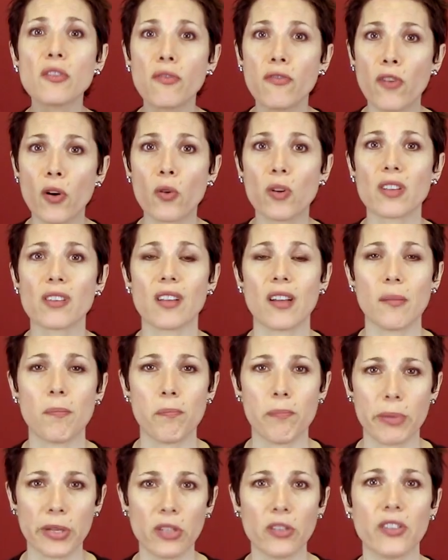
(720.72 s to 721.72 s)
focus on
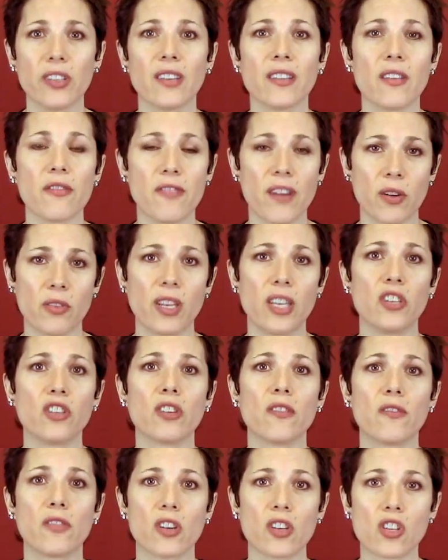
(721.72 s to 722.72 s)
building the
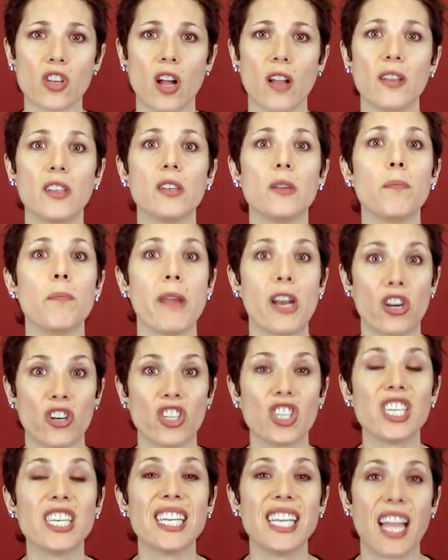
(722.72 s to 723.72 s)
foundation for a solid
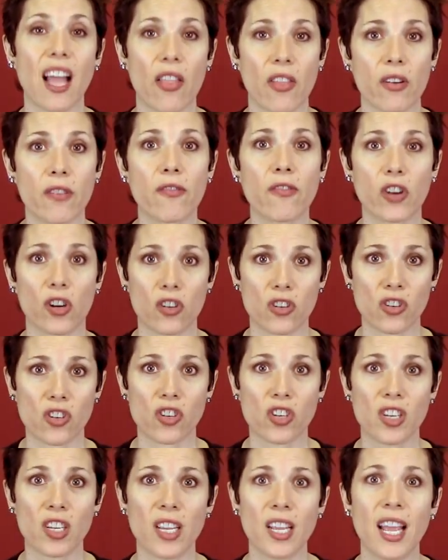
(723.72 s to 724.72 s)
marriage together
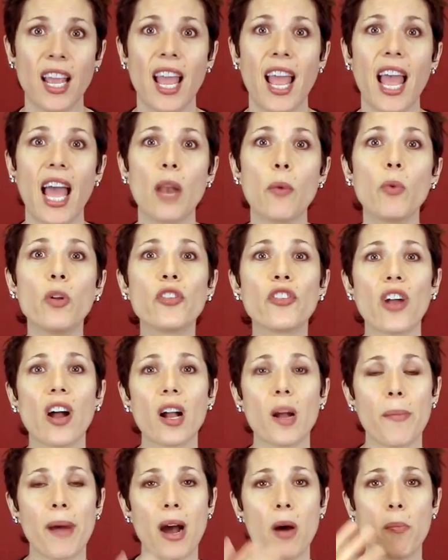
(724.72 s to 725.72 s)
first. And we'll
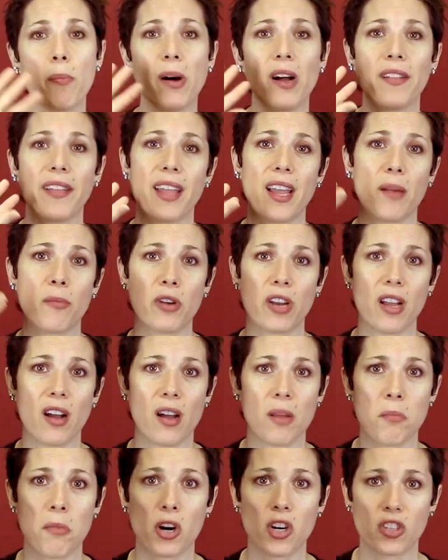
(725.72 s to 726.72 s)
talk about polyamory
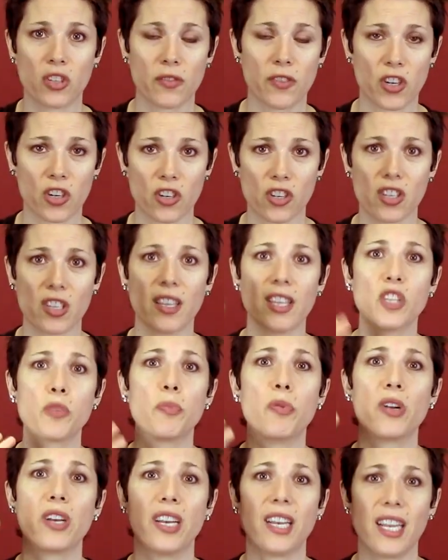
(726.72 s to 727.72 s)
on March 1st. Let's
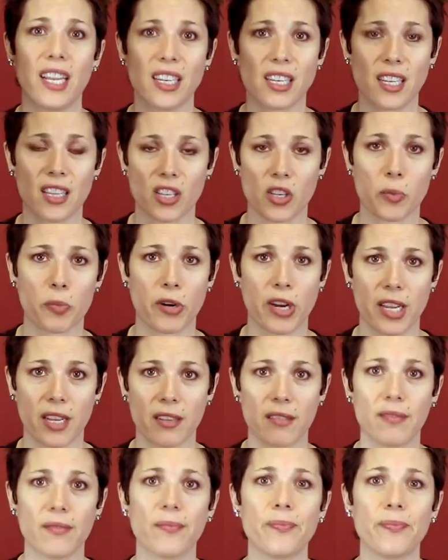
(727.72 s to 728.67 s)
put it into the spring.